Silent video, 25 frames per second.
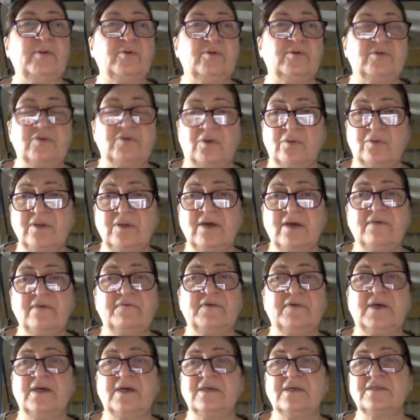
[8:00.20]
who don't
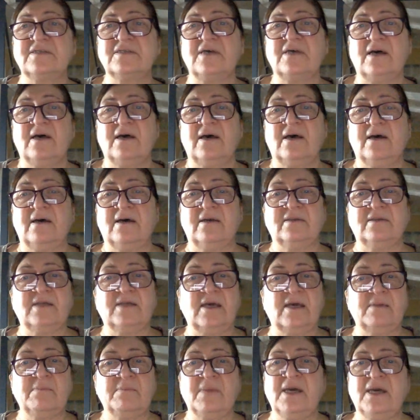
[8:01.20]
have kids,
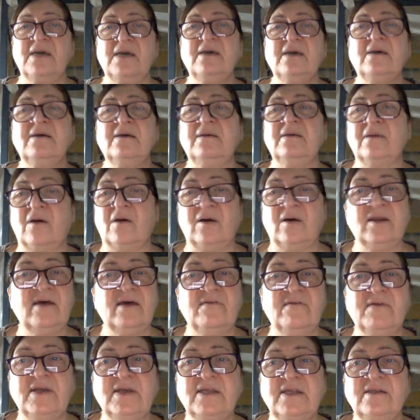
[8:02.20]
they may not
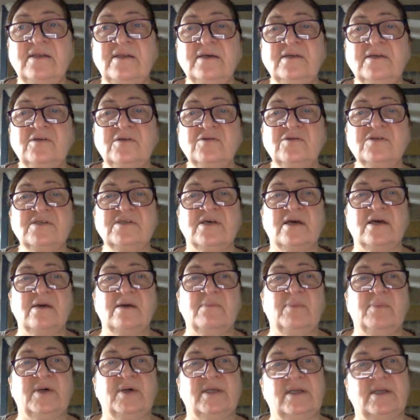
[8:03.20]
have anything to say,
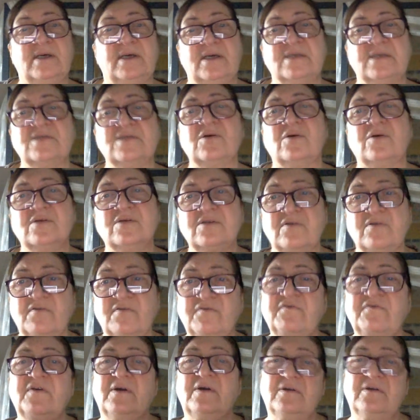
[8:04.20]
but it's also
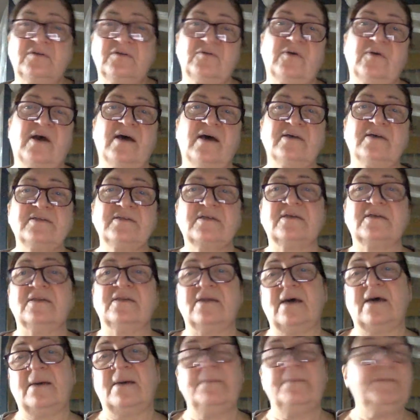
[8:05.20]
fair to ask
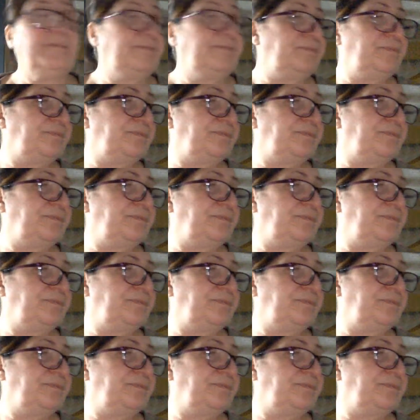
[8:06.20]
them.